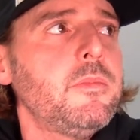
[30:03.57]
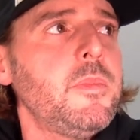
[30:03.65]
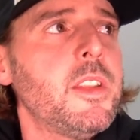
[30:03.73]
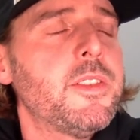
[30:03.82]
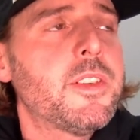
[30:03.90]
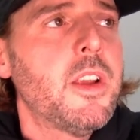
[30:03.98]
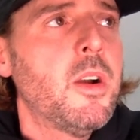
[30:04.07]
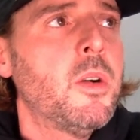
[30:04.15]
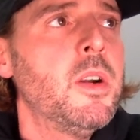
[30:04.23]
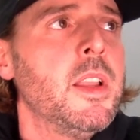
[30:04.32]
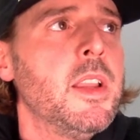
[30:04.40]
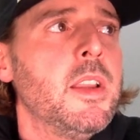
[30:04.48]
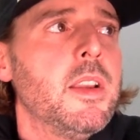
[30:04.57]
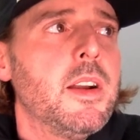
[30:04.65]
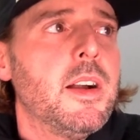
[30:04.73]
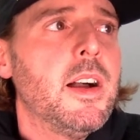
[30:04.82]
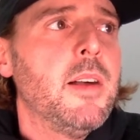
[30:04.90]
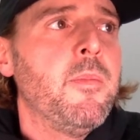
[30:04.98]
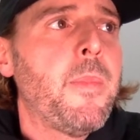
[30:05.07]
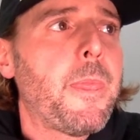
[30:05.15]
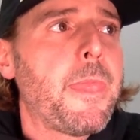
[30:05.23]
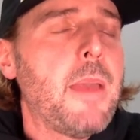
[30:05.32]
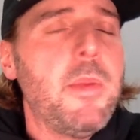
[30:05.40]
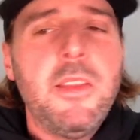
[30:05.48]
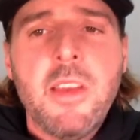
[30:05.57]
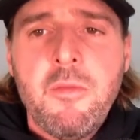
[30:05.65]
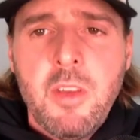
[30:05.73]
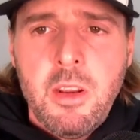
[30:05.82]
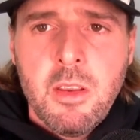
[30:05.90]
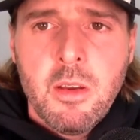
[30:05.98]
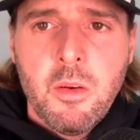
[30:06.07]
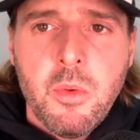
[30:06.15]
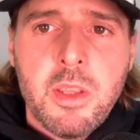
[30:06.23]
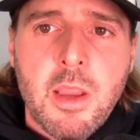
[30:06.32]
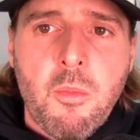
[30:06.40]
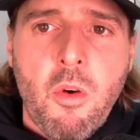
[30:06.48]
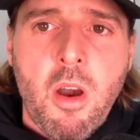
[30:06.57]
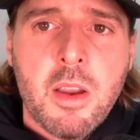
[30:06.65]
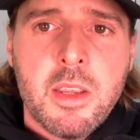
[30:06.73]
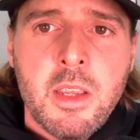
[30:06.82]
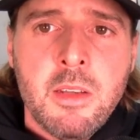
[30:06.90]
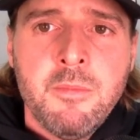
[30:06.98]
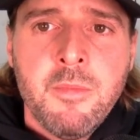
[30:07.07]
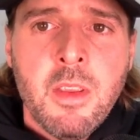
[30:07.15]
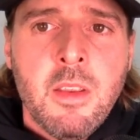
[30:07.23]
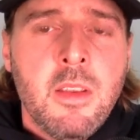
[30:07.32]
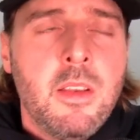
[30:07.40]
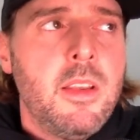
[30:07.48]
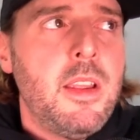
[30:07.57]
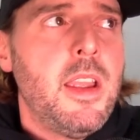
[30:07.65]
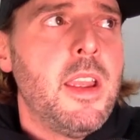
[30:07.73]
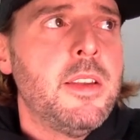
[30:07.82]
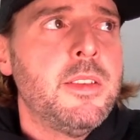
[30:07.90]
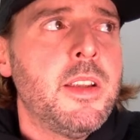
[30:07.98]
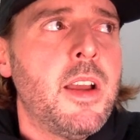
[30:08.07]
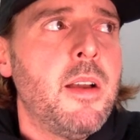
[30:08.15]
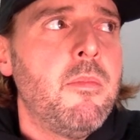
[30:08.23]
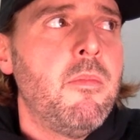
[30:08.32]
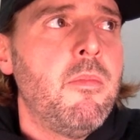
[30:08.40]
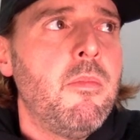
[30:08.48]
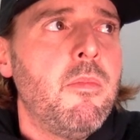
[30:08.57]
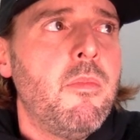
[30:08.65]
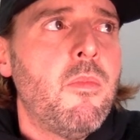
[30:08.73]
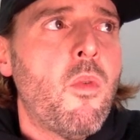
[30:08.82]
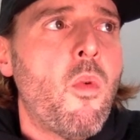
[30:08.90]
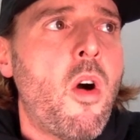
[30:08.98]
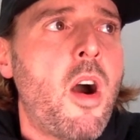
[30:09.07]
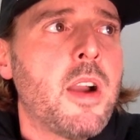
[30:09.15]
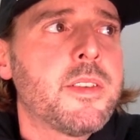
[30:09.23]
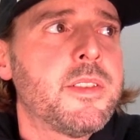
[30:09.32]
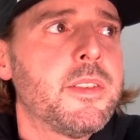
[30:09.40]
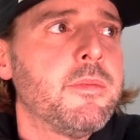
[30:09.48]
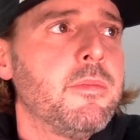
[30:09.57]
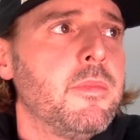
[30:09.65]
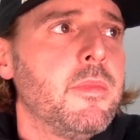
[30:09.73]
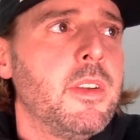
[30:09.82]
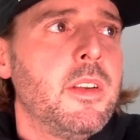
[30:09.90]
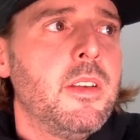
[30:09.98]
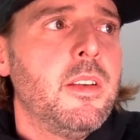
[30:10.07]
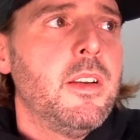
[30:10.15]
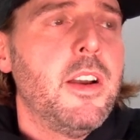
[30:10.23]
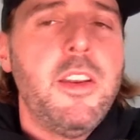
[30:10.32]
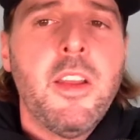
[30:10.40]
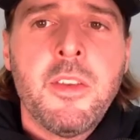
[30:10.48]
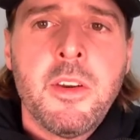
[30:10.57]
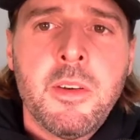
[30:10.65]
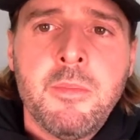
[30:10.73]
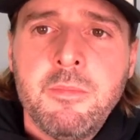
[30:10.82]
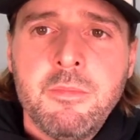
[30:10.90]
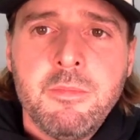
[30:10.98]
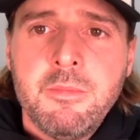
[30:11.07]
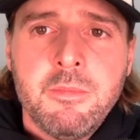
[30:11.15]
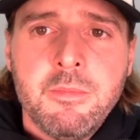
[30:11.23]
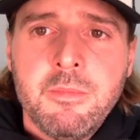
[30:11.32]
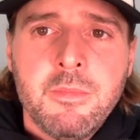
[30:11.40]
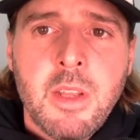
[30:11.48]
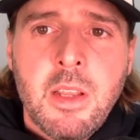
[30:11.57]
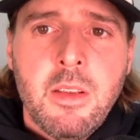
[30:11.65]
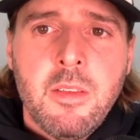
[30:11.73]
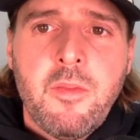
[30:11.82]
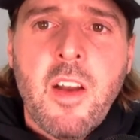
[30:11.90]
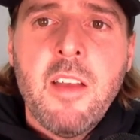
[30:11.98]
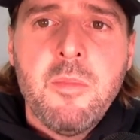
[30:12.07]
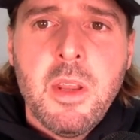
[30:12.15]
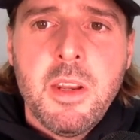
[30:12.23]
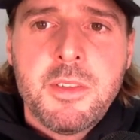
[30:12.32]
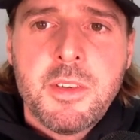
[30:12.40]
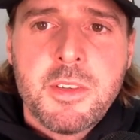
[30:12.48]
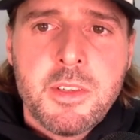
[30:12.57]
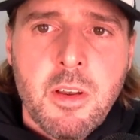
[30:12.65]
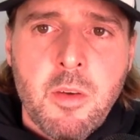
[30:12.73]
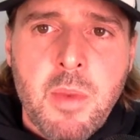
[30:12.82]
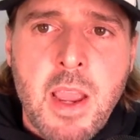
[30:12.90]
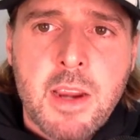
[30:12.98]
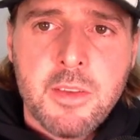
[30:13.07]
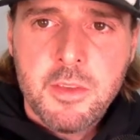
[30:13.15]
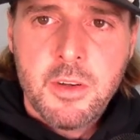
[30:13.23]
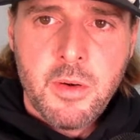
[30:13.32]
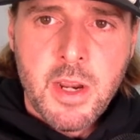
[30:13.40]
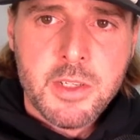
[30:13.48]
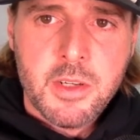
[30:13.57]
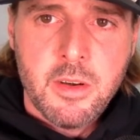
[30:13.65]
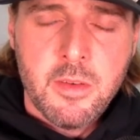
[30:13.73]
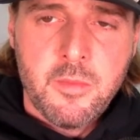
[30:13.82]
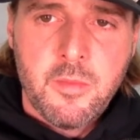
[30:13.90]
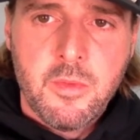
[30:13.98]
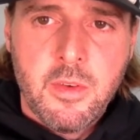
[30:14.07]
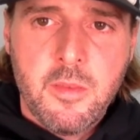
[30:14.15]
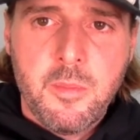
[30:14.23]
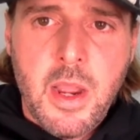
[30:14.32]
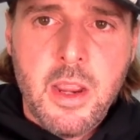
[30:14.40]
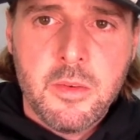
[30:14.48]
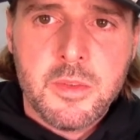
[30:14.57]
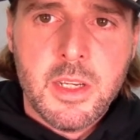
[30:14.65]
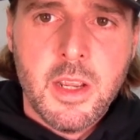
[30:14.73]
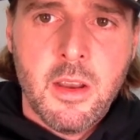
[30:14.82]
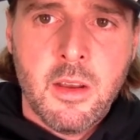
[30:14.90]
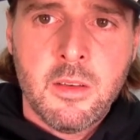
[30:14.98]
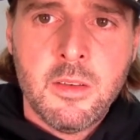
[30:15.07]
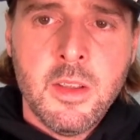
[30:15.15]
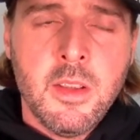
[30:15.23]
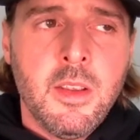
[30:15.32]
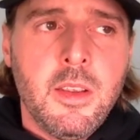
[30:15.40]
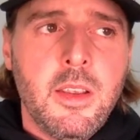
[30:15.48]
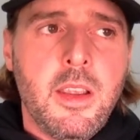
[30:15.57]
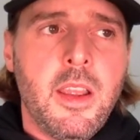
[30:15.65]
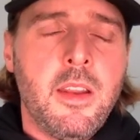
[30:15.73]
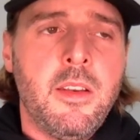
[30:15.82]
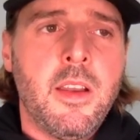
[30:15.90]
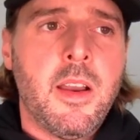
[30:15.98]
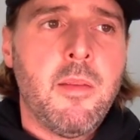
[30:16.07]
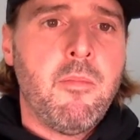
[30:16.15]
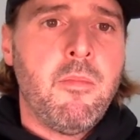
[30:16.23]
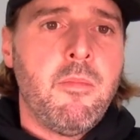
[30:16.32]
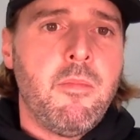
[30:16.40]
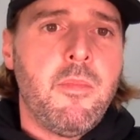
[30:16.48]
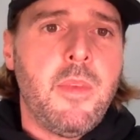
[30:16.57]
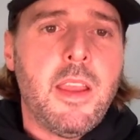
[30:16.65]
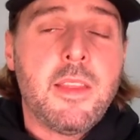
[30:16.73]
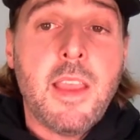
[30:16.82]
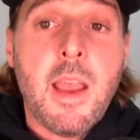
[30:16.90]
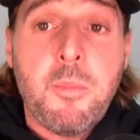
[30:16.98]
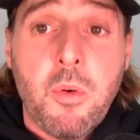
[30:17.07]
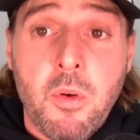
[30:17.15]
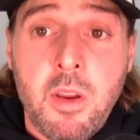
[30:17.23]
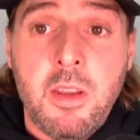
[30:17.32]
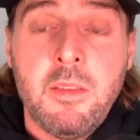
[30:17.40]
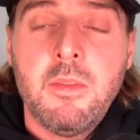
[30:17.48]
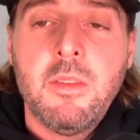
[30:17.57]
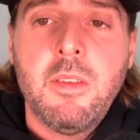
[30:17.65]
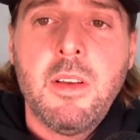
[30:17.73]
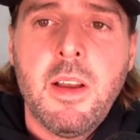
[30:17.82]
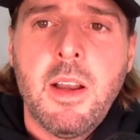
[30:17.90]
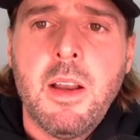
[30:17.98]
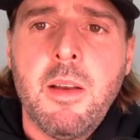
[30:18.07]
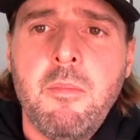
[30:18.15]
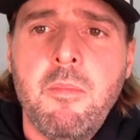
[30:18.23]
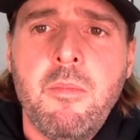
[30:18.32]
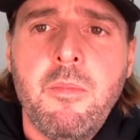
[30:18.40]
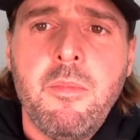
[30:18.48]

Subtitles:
So I made that video, and we kept walking, and walked another 5 minutes or so back in the direction of my hotel. And at that point, I